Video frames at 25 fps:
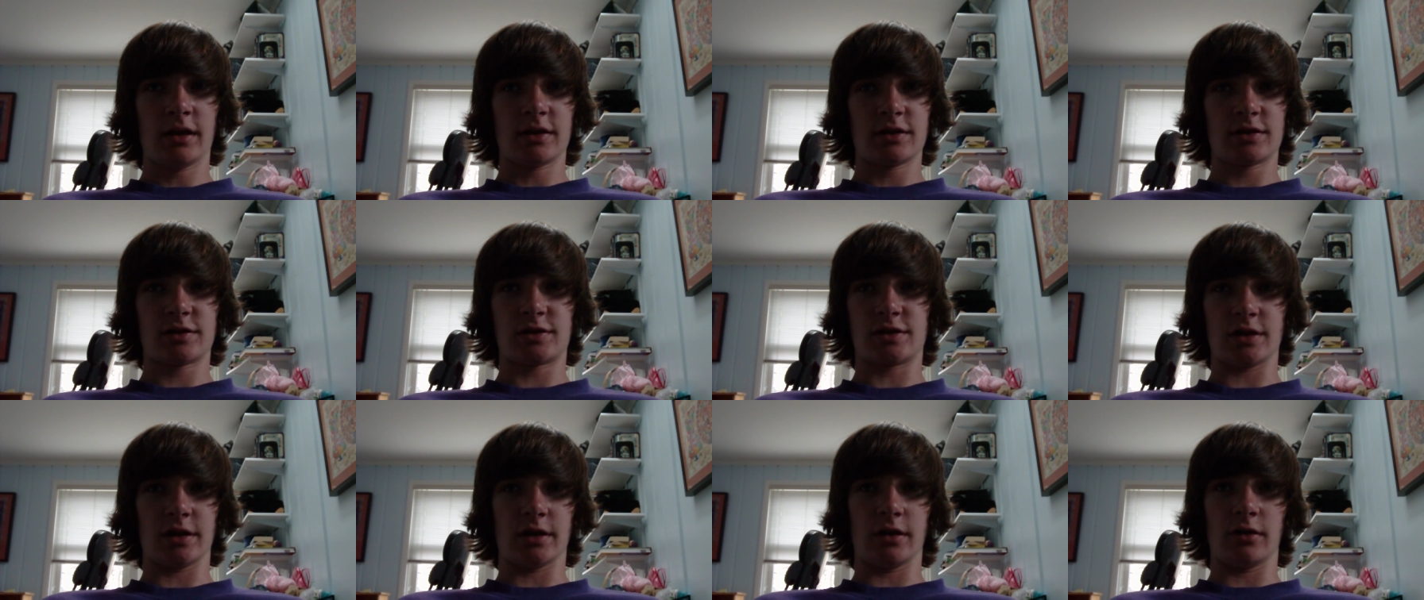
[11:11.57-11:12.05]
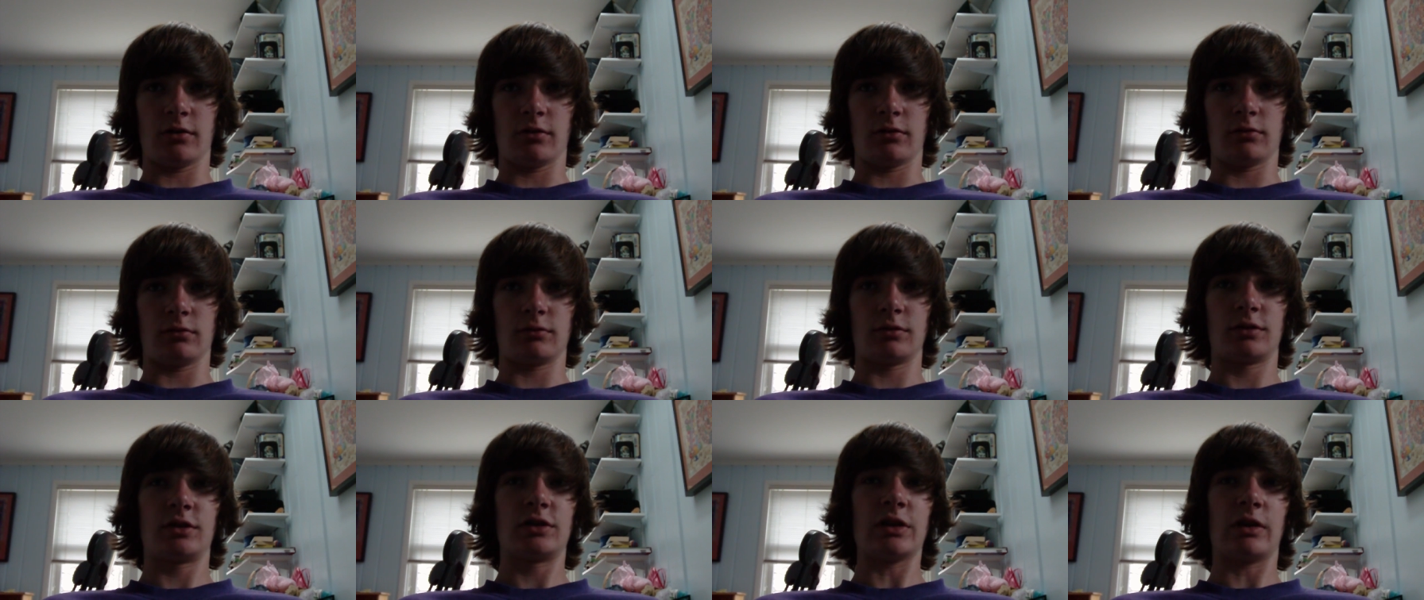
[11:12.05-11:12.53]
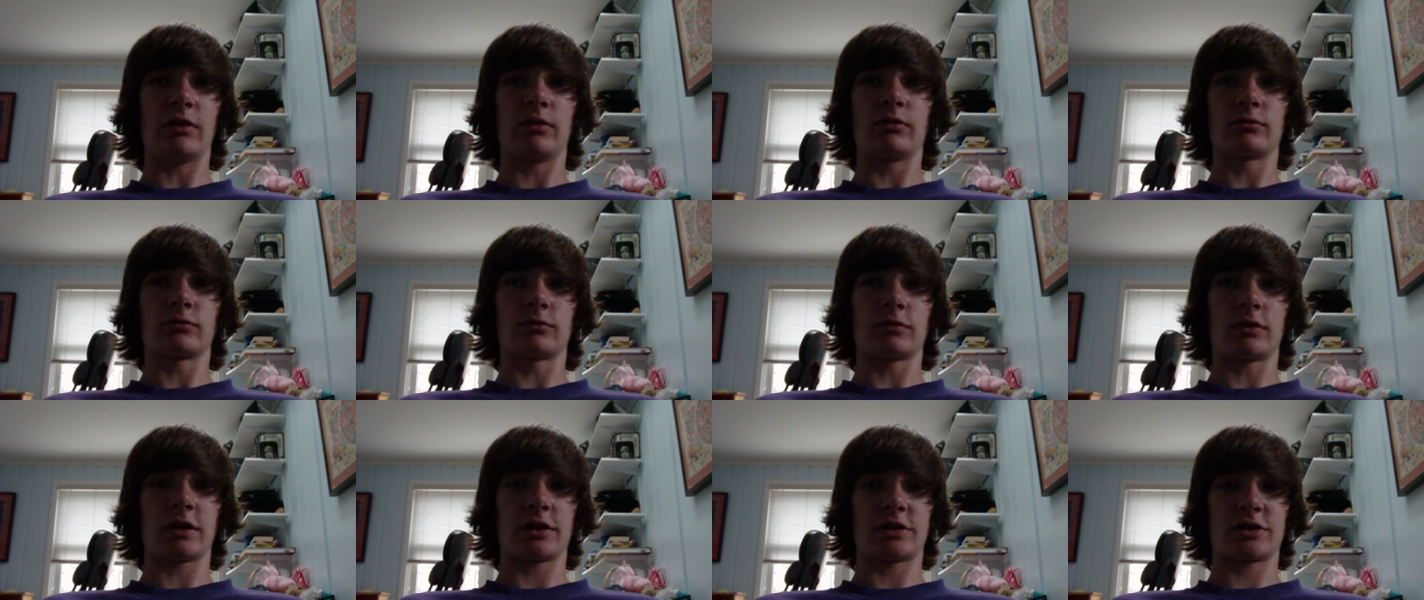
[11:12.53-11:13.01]
So
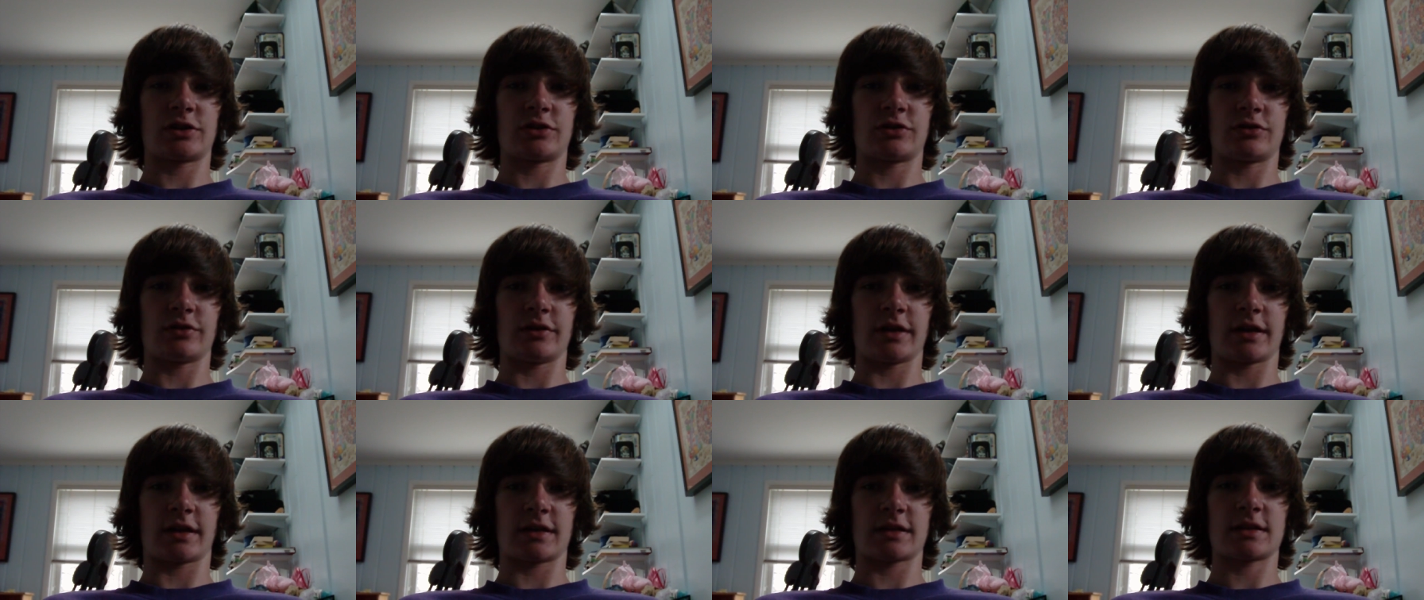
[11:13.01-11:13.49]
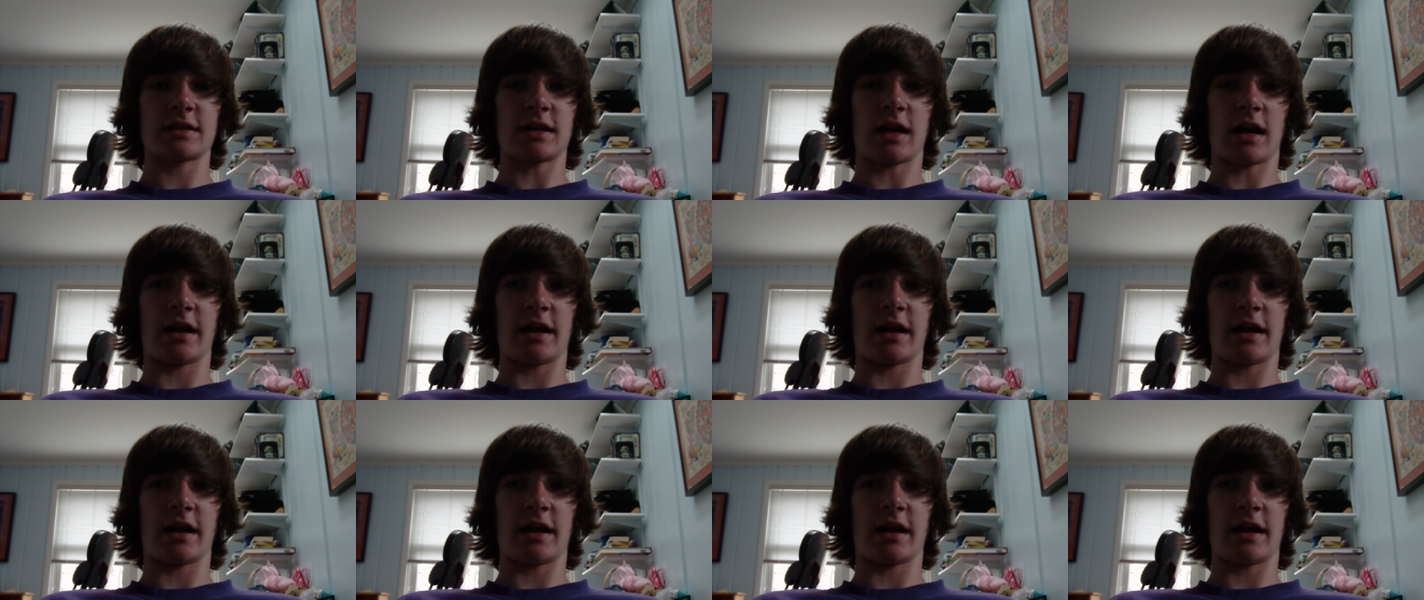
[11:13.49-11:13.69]
don't rush tricks.